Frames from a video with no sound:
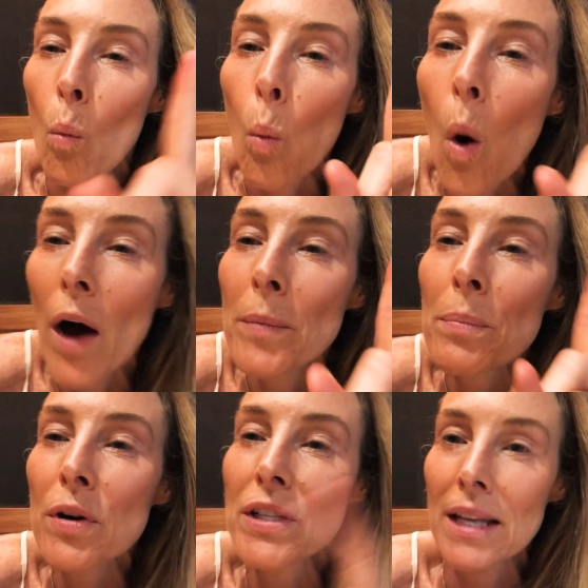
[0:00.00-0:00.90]

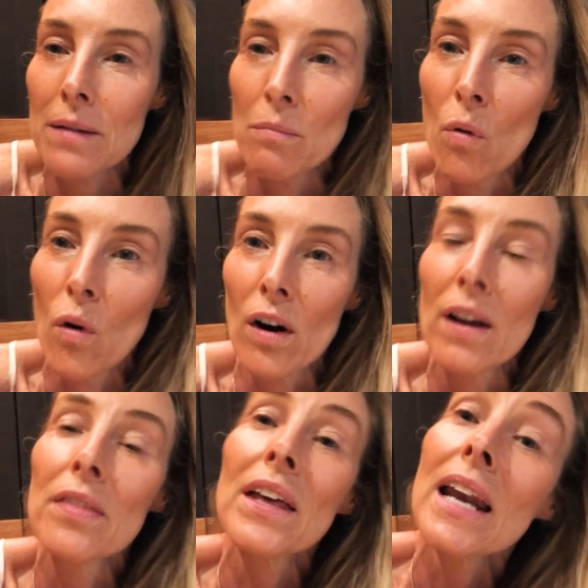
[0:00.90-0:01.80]
1% more
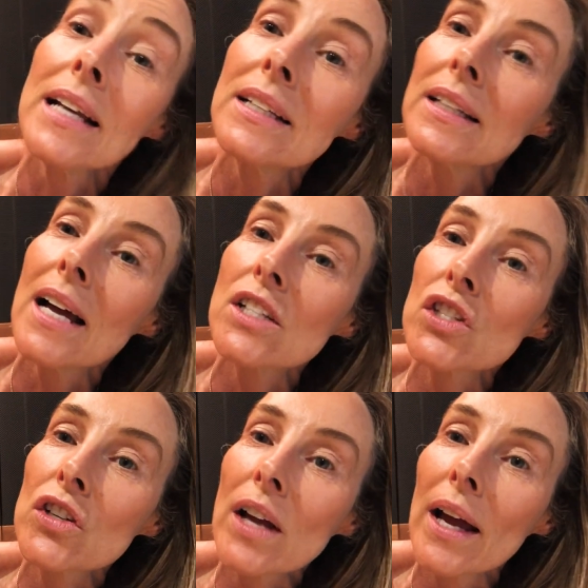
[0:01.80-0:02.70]
than I did
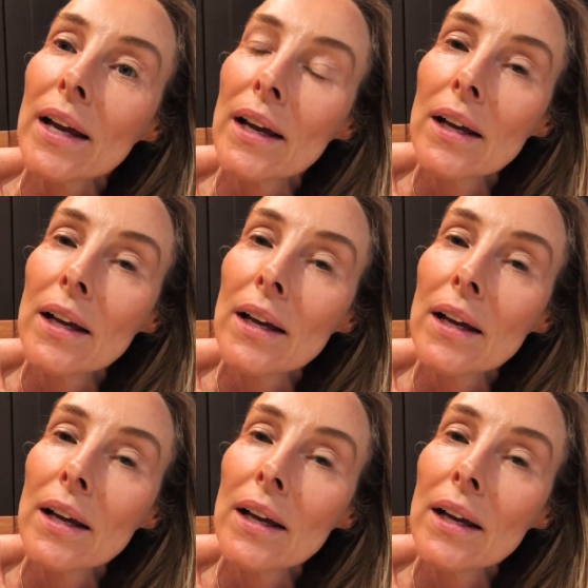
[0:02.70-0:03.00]
yesterday.